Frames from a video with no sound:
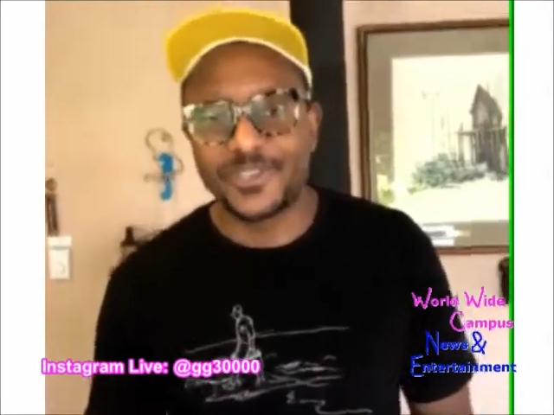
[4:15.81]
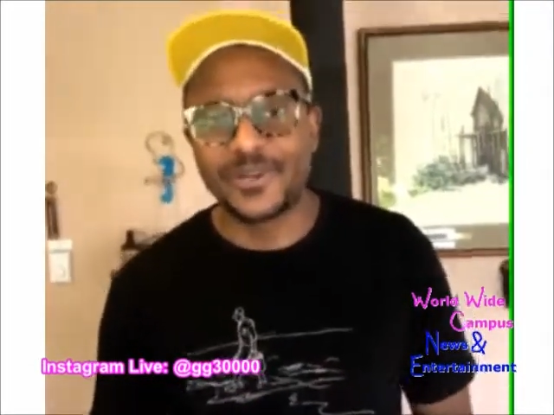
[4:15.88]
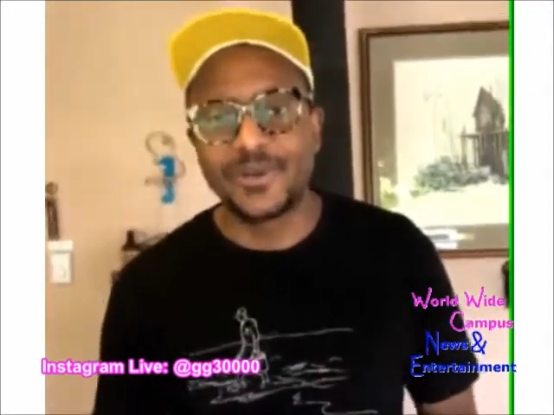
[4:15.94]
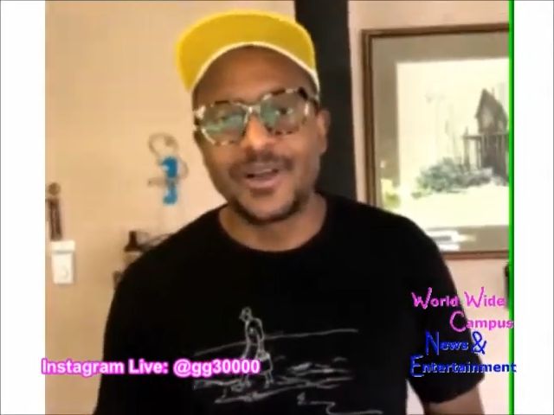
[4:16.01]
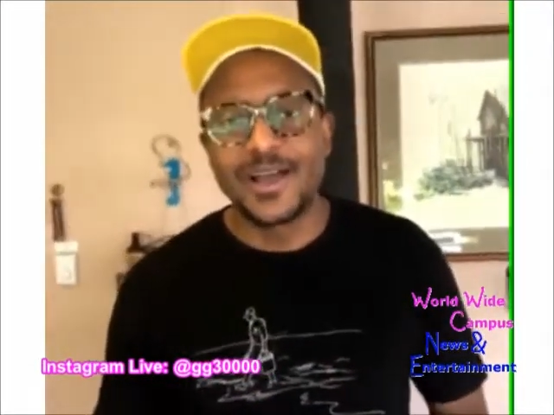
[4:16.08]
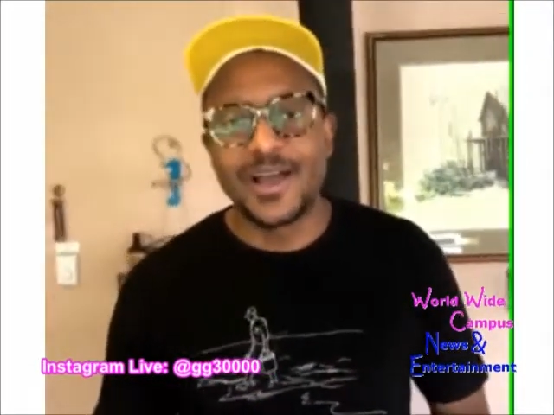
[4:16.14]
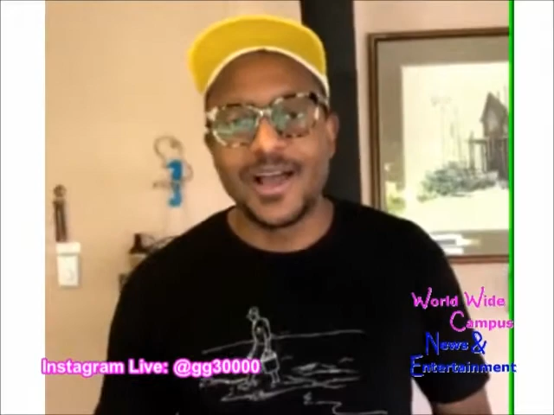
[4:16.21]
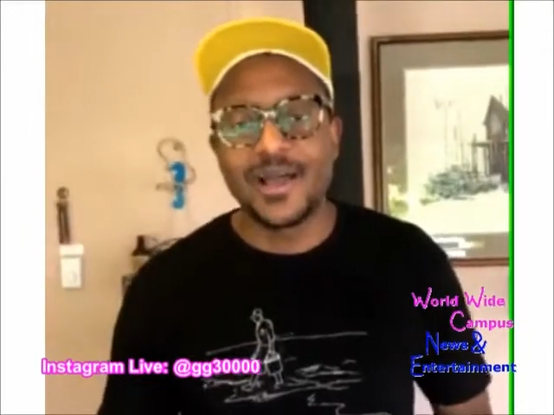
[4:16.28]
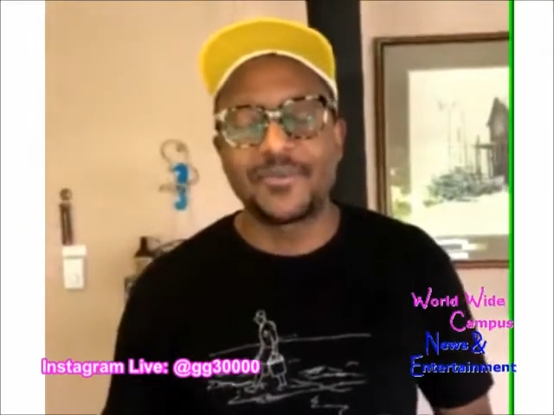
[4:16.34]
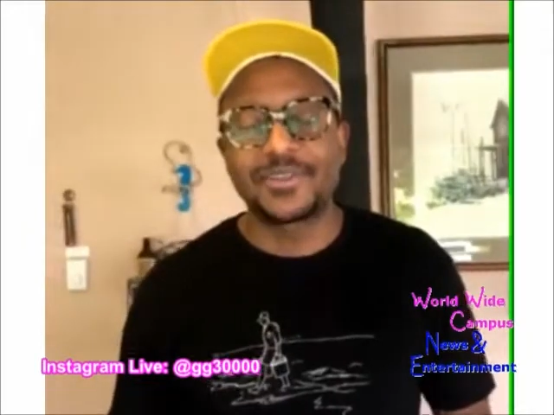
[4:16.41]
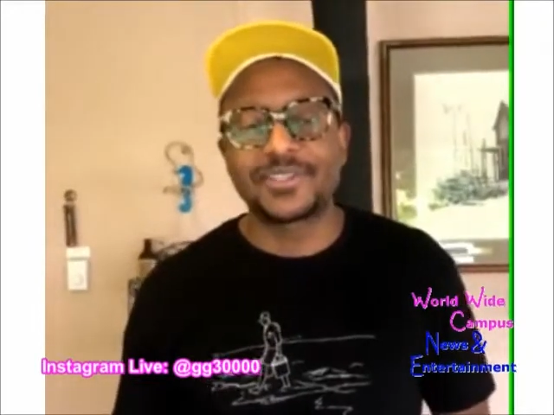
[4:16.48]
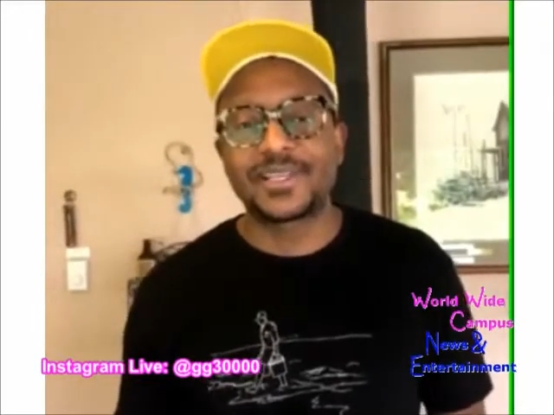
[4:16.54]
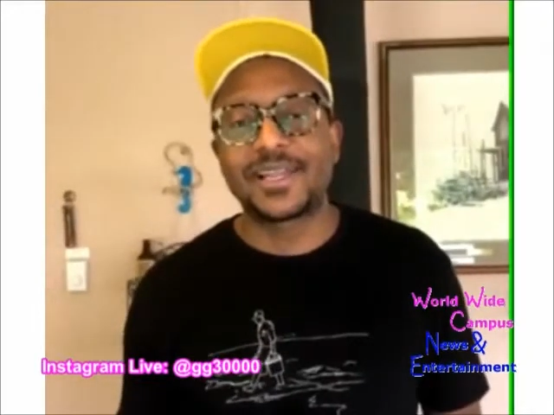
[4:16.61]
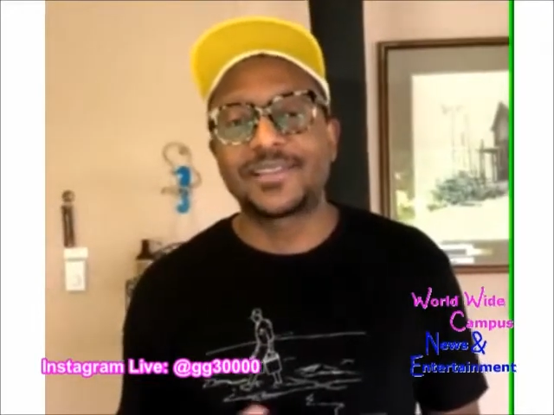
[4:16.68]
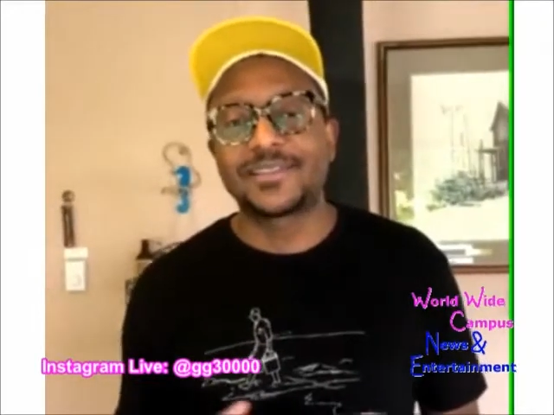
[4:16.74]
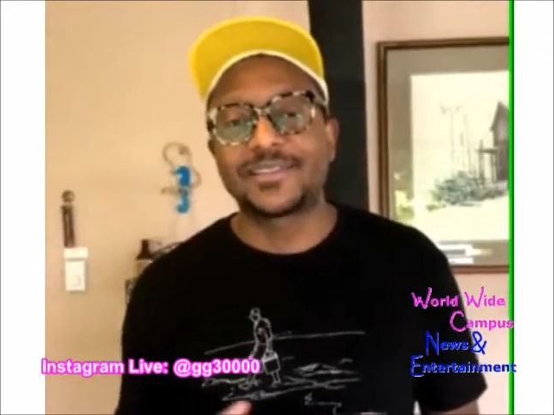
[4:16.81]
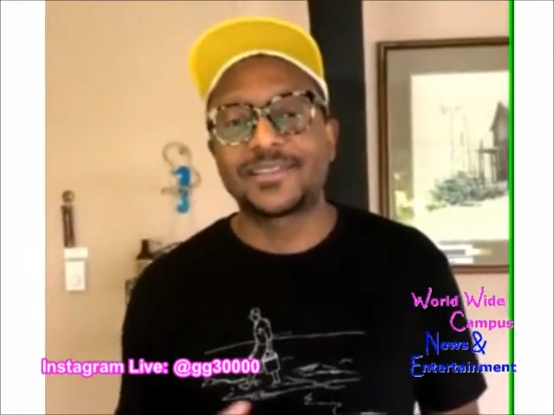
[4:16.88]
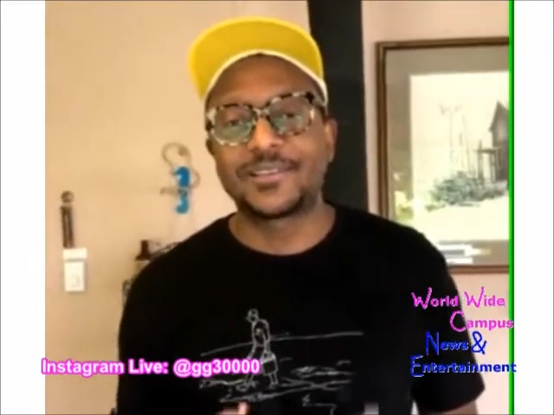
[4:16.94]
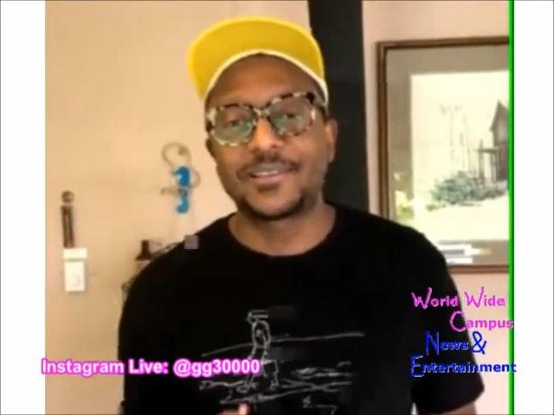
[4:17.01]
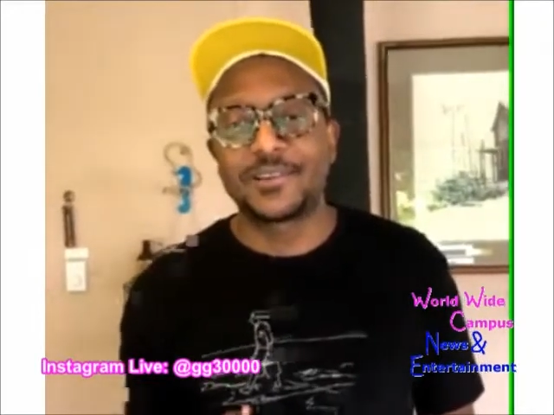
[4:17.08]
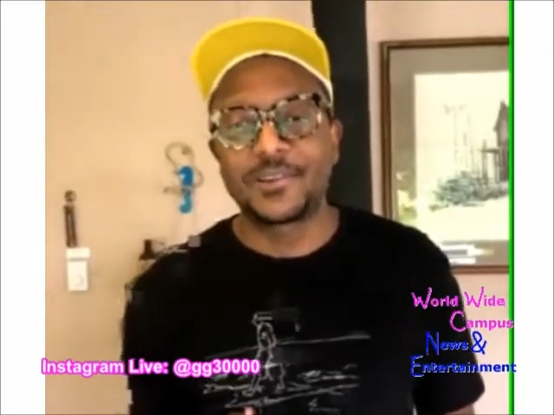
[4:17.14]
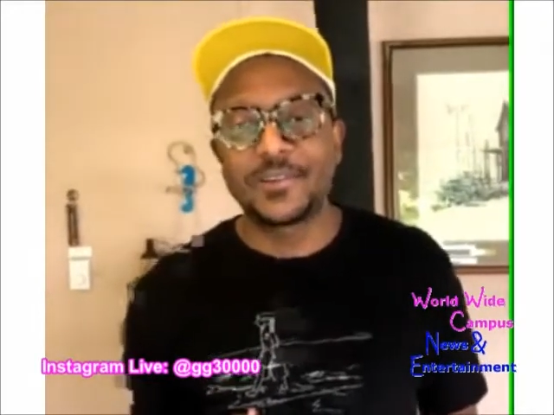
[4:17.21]
I'm excited to
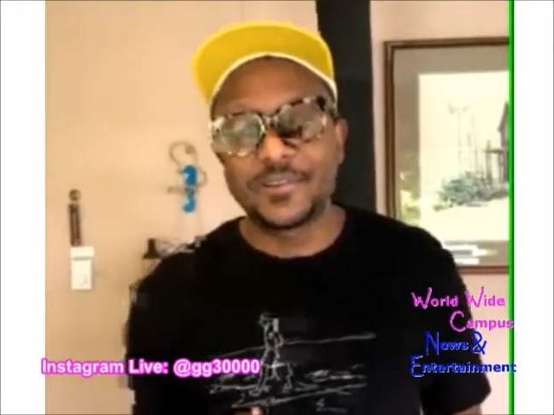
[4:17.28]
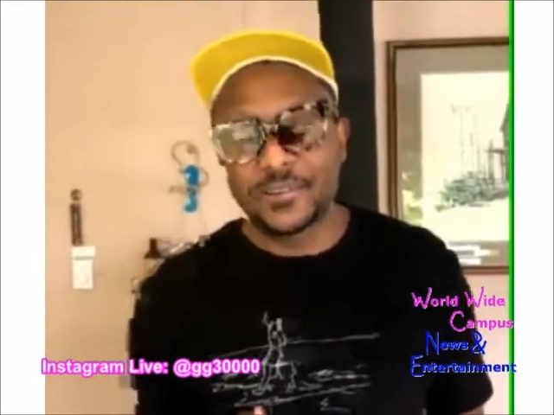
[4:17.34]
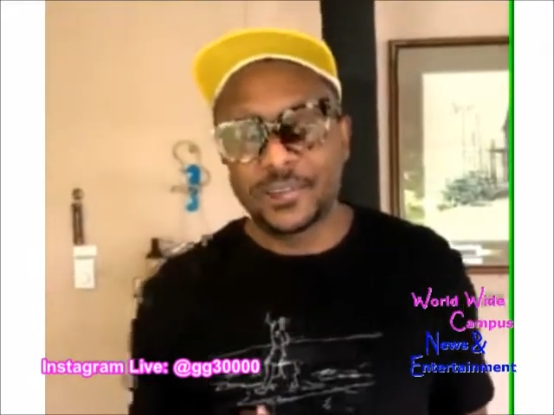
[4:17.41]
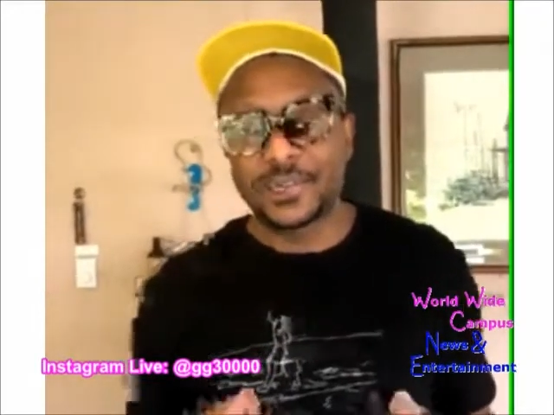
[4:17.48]
dive